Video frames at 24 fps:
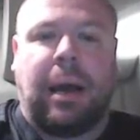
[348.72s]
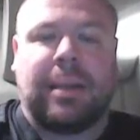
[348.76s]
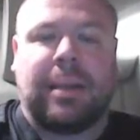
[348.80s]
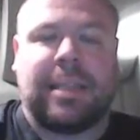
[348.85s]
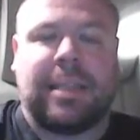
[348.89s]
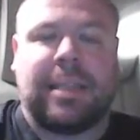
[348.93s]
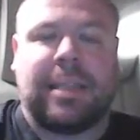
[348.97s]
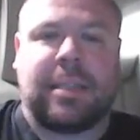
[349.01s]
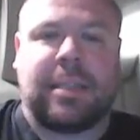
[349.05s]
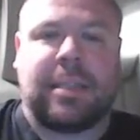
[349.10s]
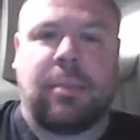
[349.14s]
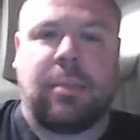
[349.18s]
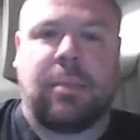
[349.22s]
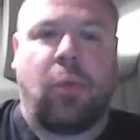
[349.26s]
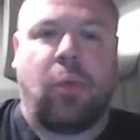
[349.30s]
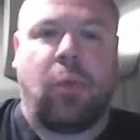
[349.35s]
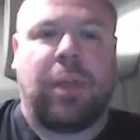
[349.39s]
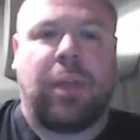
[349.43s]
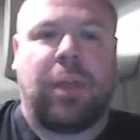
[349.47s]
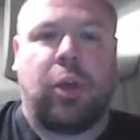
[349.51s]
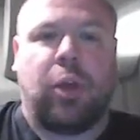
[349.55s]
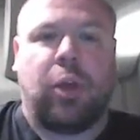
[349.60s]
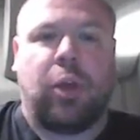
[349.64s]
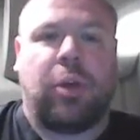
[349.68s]
system
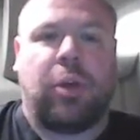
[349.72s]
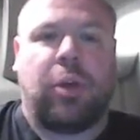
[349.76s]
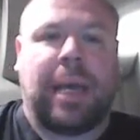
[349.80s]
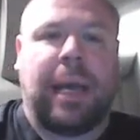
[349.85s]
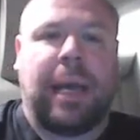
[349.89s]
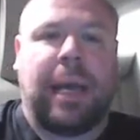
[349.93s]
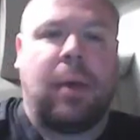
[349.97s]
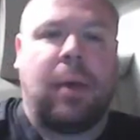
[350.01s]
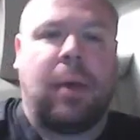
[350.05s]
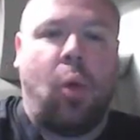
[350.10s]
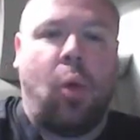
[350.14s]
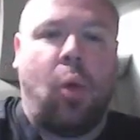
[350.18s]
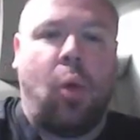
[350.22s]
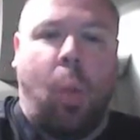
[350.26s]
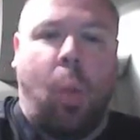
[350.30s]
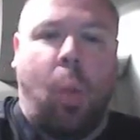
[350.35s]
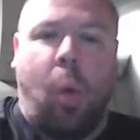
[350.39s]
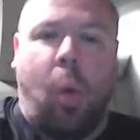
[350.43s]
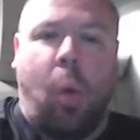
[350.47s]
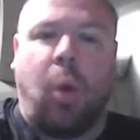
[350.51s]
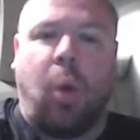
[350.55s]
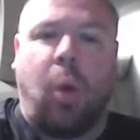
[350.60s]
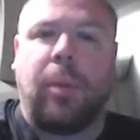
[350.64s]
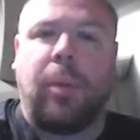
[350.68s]
over the UK,
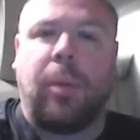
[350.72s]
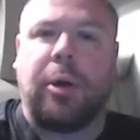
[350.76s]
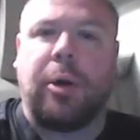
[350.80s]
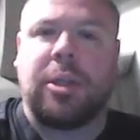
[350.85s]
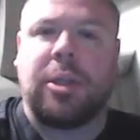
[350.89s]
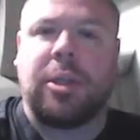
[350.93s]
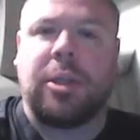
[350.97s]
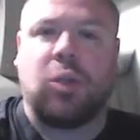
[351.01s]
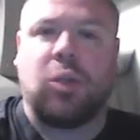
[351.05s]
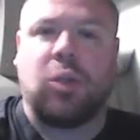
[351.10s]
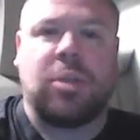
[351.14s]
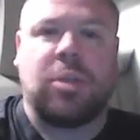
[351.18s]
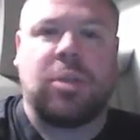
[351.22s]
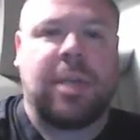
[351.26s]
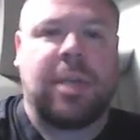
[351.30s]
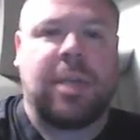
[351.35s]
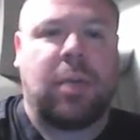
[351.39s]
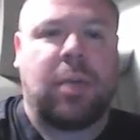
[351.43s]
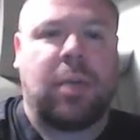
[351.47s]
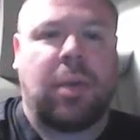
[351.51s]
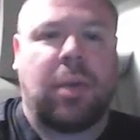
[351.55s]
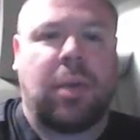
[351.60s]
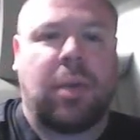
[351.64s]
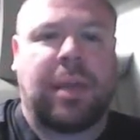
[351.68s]
warmer
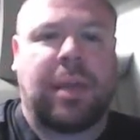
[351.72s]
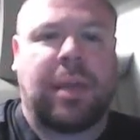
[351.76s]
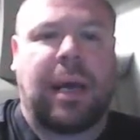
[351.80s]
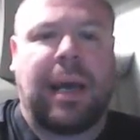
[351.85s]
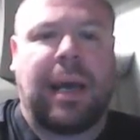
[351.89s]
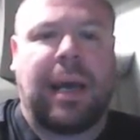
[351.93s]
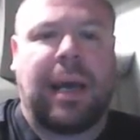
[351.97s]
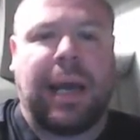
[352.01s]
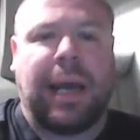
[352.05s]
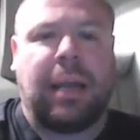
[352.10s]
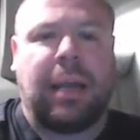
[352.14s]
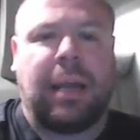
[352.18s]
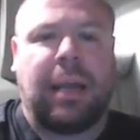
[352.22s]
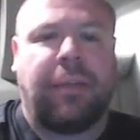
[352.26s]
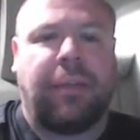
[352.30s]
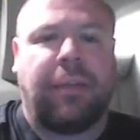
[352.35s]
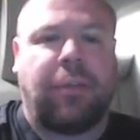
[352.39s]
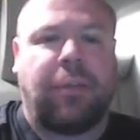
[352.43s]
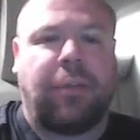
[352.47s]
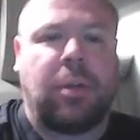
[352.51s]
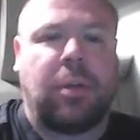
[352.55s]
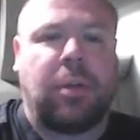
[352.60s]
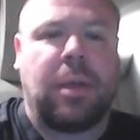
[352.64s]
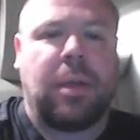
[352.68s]
associated with that ahead of the
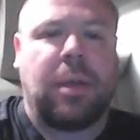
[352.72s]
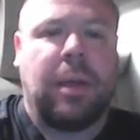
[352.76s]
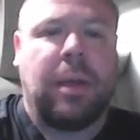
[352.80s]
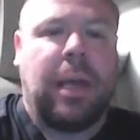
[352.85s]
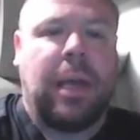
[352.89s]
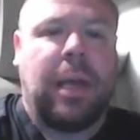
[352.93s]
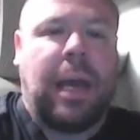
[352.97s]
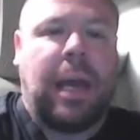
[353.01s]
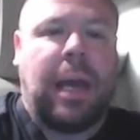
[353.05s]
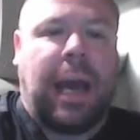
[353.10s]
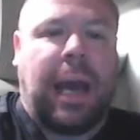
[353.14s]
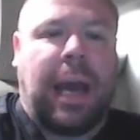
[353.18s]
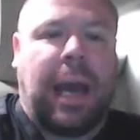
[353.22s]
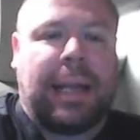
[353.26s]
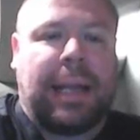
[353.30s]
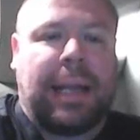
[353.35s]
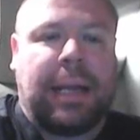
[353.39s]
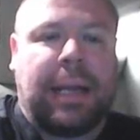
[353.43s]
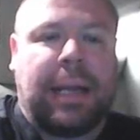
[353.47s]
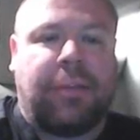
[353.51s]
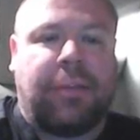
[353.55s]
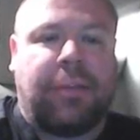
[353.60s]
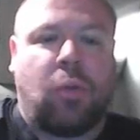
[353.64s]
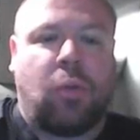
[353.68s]
front, and
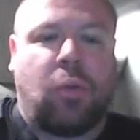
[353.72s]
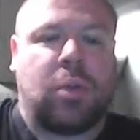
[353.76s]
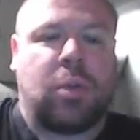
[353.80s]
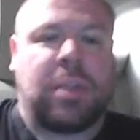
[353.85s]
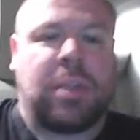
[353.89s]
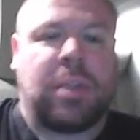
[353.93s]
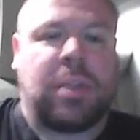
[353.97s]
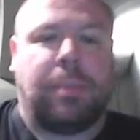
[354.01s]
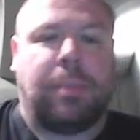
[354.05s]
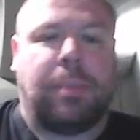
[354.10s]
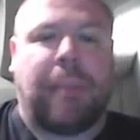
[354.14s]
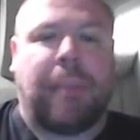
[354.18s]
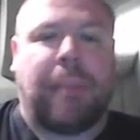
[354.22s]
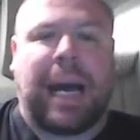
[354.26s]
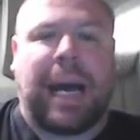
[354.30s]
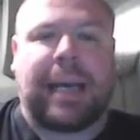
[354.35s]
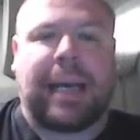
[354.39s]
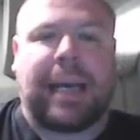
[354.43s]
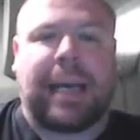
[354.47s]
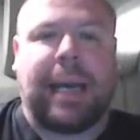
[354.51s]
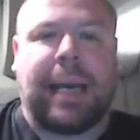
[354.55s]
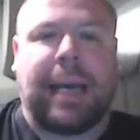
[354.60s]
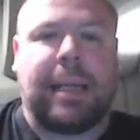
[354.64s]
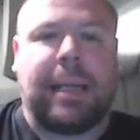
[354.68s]
then of course the
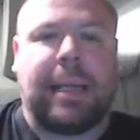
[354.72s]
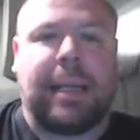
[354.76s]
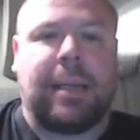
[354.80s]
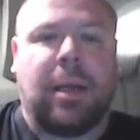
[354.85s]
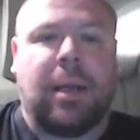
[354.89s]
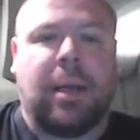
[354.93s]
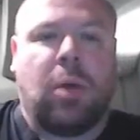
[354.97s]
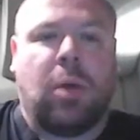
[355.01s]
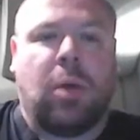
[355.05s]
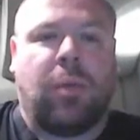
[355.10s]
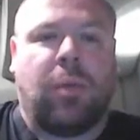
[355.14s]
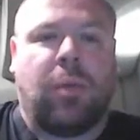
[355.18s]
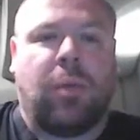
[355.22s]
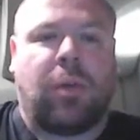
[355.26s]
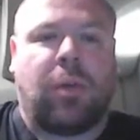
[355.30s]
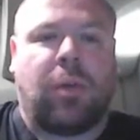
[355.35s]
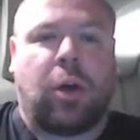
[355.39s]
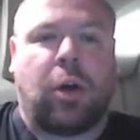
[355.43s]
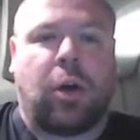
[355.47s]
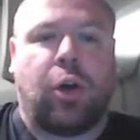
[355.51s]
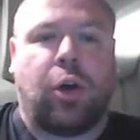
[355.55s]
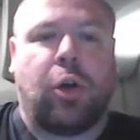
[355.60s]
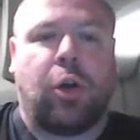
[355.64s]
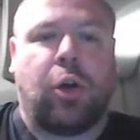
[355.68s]
back end, we've
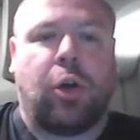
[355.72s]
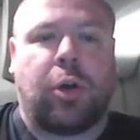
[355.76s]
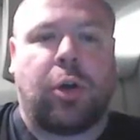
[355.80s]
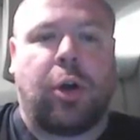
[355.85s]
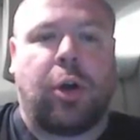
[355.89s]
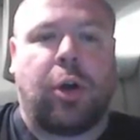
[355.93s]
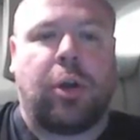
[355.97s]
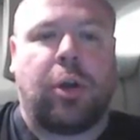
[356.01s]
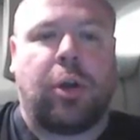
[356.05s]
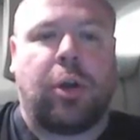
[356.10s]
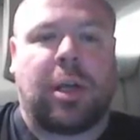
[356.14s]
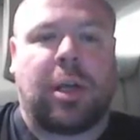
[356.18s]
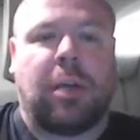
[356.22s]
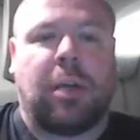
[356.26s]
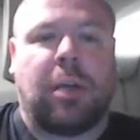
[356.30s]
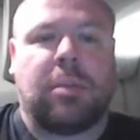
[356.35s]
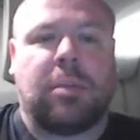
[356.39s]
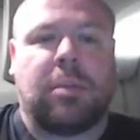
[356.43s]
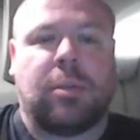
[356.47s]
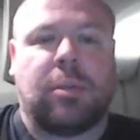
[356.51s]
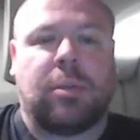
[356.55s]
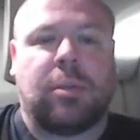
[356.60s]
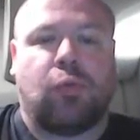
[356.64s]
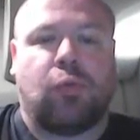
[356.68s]
got cooler air that
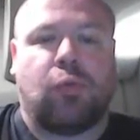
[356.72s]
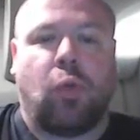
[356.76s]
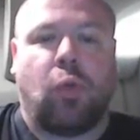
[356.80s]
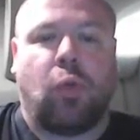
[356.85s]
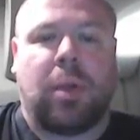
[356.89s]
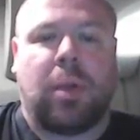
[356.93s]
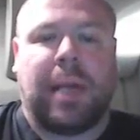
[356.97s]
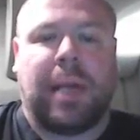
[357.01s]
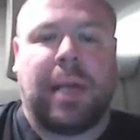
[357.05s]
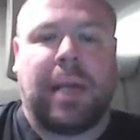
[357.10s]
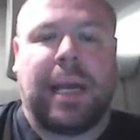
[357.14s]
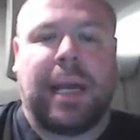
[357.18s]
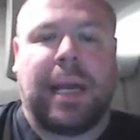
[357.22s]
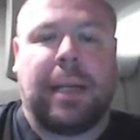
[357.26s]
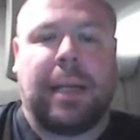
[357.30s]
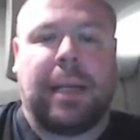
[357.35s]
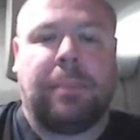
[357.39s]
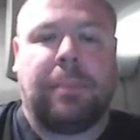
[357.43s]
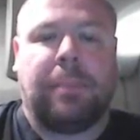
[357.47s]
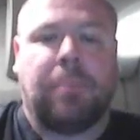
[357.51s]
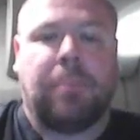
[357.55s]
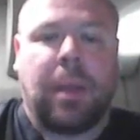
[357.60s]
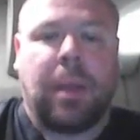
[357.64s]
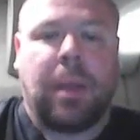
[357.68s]
comes rolling
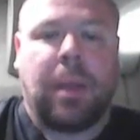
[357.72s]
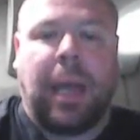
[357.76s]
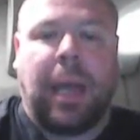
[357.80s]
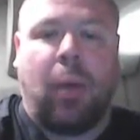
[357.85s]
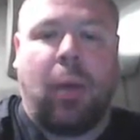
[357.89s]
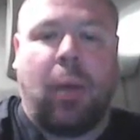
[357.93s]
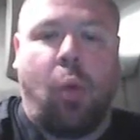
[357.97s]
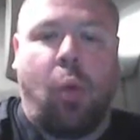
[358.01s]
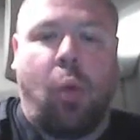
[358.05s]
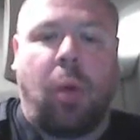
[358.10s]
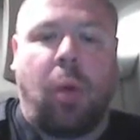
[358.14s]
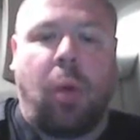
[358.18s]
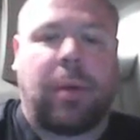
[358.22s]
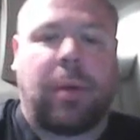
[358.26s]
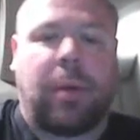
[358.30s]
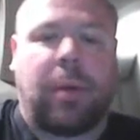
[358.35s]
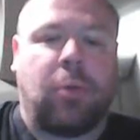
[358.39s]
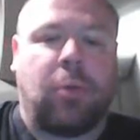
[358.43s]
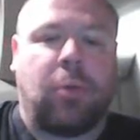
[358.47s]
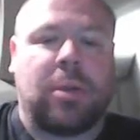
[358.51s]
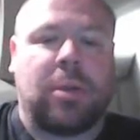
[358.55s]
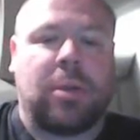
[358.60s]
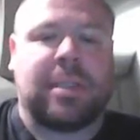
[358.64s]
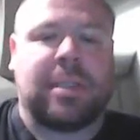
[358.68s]
in, warm
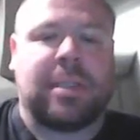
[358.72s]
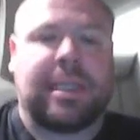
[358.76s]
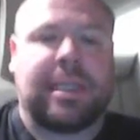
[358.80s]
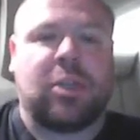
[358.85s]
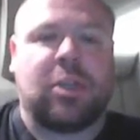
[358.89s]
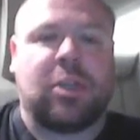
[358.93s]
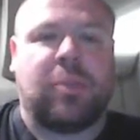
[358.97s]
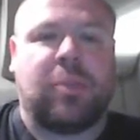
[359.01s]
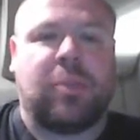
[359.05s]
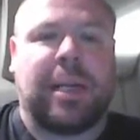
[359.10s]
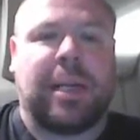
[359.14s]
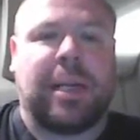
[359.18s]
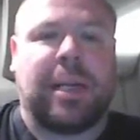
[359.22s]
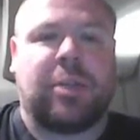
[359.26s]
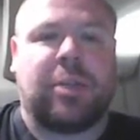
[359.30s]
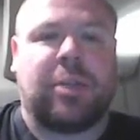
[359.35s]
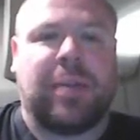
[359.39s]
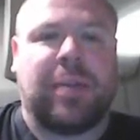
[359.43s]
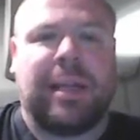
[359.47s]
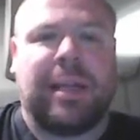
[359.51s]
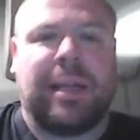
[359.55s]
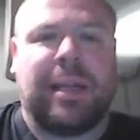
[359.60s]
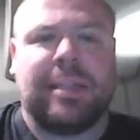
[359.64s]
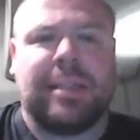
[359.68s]
across the central
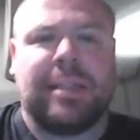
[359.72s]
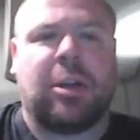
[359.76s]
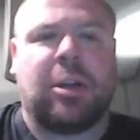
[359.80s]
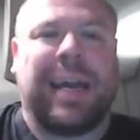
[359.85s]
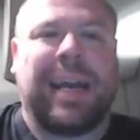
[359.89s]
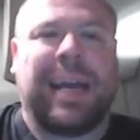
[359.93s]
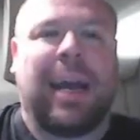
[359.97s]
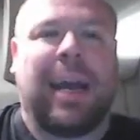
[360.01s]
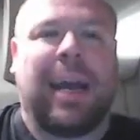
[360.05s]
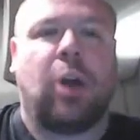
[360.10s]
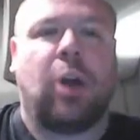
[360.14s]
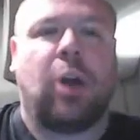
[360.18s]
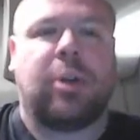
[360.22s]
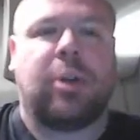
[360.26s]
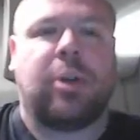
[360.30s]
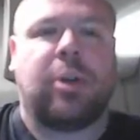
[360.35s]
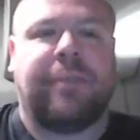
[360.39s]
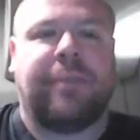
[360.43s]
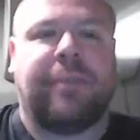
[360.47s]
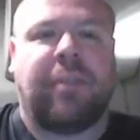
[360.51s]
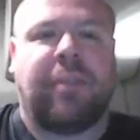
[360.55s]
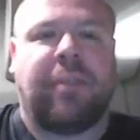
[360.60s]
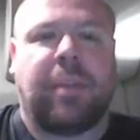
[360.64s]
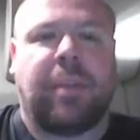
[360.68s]
Mediterranean. These are
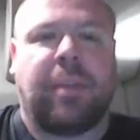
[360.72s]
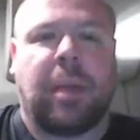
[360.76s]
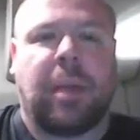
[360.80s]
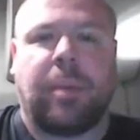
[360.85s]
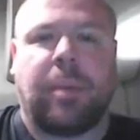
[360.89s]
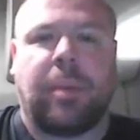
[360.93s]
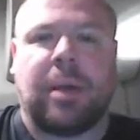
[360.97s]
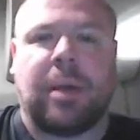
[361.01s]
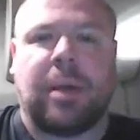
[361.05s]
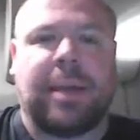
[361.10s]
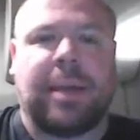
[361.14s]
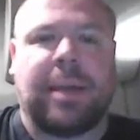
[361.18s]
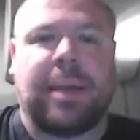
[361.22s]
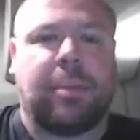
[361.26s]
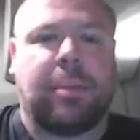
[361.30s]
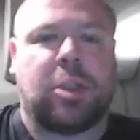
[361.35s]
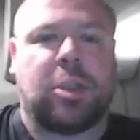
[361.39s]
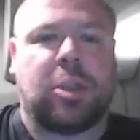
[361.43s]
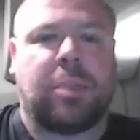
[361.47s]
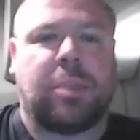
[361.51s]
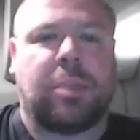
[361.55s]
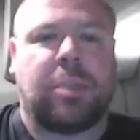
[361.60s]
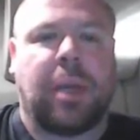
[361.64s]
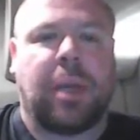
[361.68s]
850 millibar
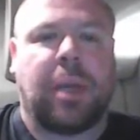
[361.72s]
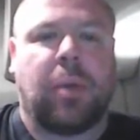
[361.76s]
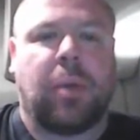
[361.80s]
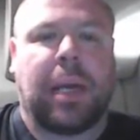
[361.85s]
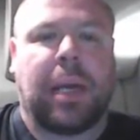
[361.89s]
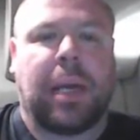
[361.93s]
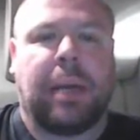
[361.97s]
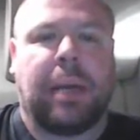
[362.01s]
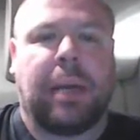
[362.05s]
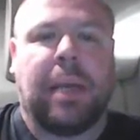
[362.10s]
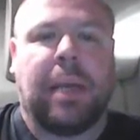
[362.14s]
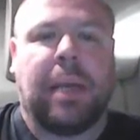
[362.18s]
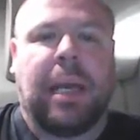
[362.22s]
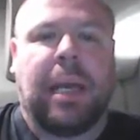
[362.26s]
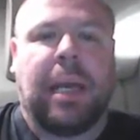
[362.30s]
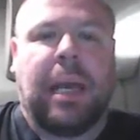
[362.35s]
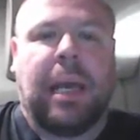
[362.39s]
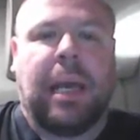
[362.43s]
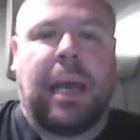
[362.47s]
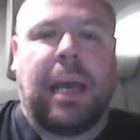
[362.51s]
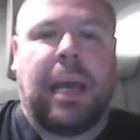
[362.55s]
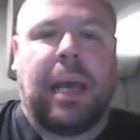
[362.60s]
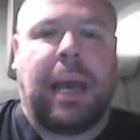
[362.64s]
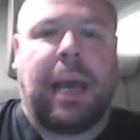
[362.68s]
temperatures, by the way.
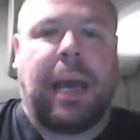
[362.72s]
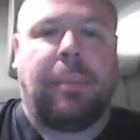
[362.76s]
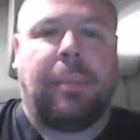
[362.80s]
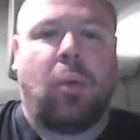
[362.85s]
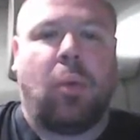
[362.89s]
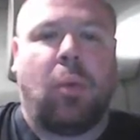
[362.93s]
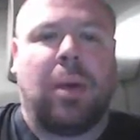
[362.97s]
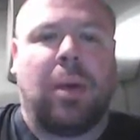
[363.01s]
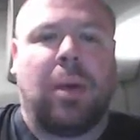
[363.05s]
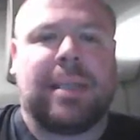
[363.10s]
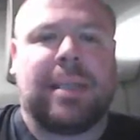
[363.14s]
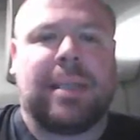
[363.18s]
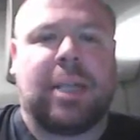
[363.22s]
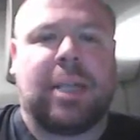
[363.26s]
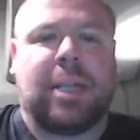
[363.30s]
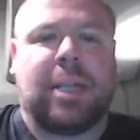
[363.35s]
But what is